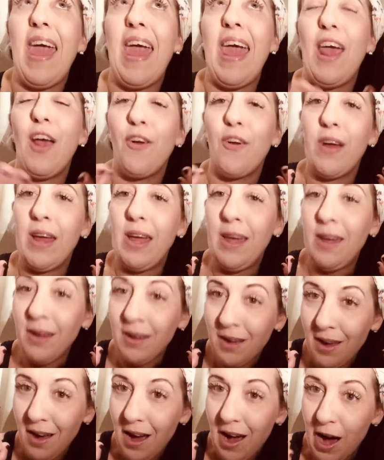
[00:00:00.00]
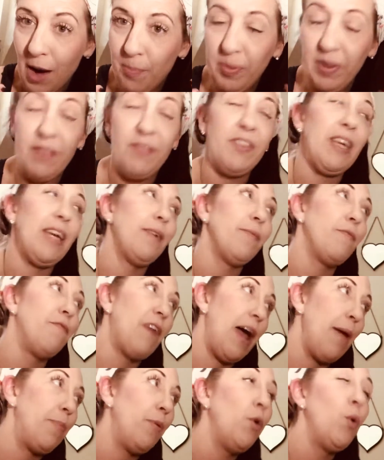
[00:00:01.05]
airy, uplifting
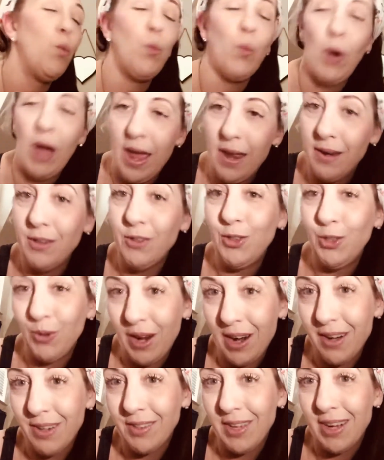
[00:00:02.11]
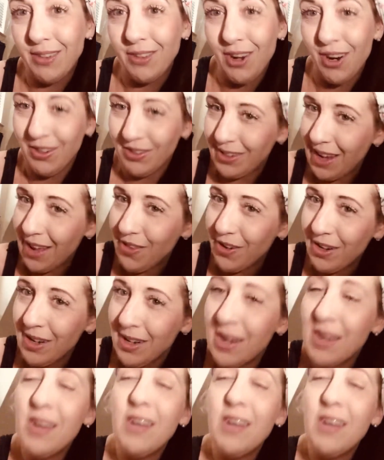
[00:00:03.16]
vibe when two air signs are together.